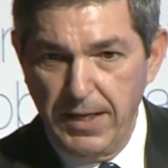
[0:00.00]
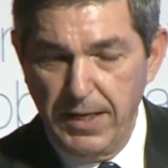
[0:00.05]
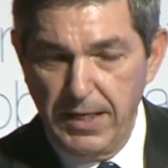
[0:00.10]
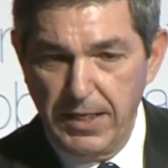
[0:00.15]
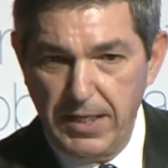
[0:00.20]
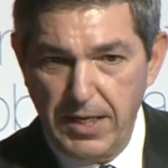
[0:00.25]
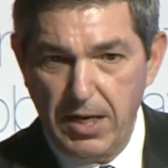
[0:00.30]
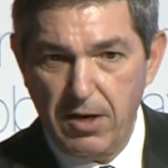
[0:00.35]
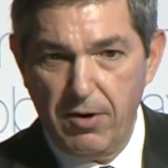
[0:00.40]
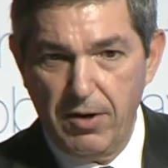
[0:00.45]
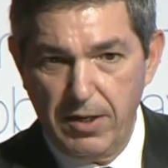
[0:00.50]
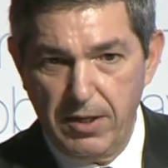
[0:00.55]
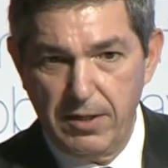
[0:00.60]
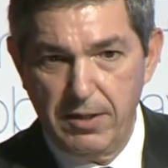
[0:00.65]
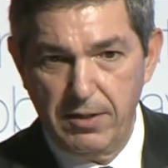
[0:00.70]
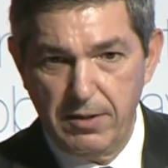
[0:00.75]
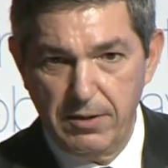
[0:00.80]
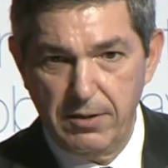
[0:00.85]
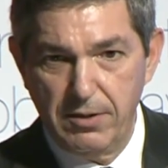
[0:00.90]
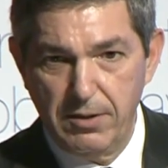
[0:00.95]

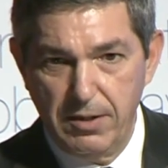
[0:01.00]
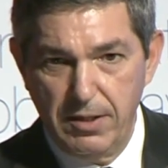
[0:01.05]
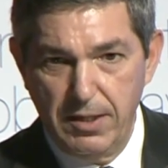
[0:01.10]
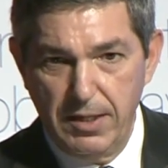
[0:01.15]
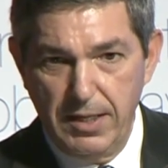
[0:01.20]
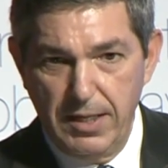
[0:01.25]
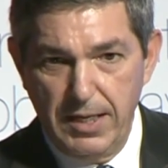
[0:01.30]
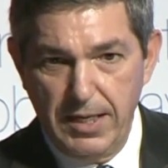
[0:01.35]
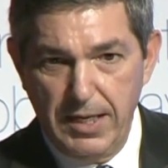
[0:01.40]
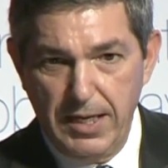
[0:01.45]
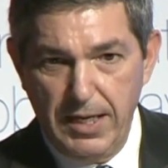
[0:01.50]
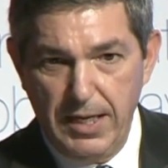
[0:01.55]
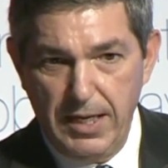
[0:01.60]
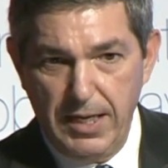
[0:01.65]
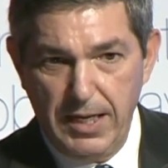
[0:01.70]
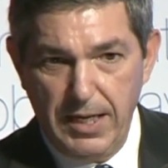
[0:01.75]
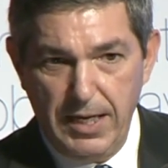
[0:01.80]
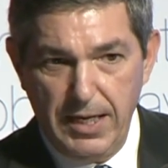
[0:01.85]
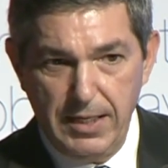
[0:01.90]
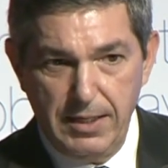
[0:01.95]
hearing
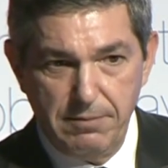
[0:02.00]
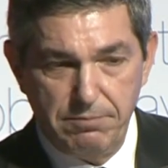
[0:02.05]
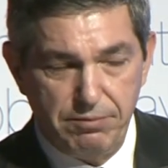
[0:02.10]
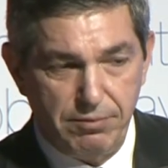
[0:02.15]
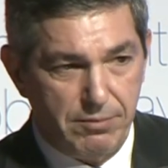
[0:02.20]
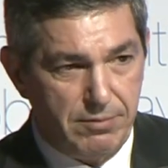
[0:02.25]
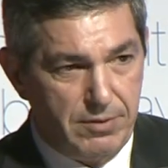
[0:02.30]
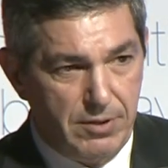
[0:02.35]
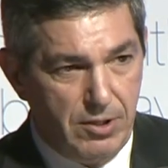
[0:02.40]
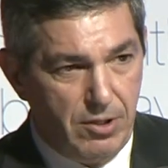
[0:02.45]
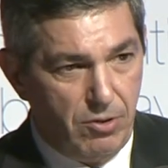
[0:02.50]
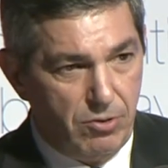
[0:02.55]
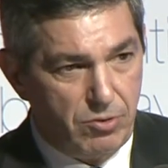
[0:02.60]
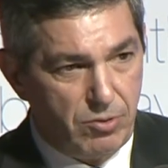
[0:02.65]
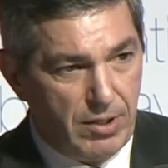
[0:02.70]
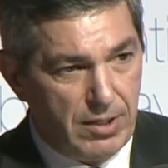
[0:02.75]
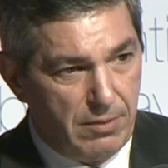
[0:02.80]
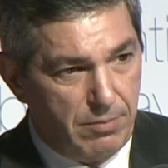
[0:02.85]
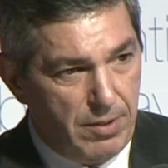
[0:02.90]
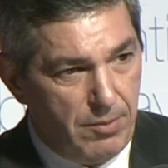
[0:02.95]
uh, uh, you know,
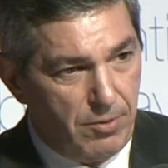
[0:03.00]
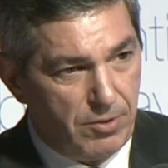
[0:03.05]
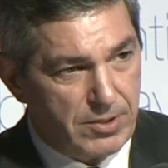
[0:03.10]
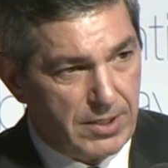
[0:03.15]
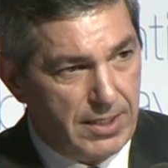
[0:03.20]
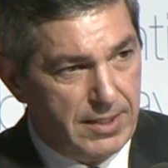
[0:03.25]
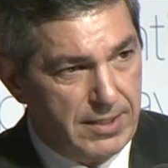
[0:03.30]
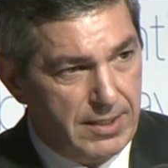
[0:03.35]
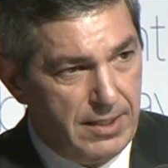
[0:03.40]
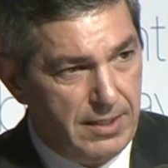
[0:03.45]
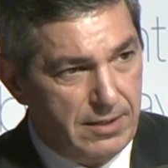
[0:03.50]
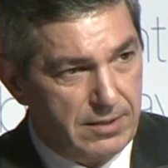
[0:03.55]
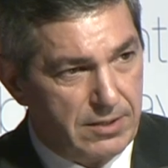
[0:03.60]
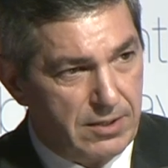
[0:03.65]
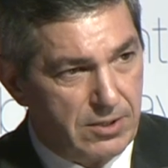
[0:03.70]
to other people's ideas.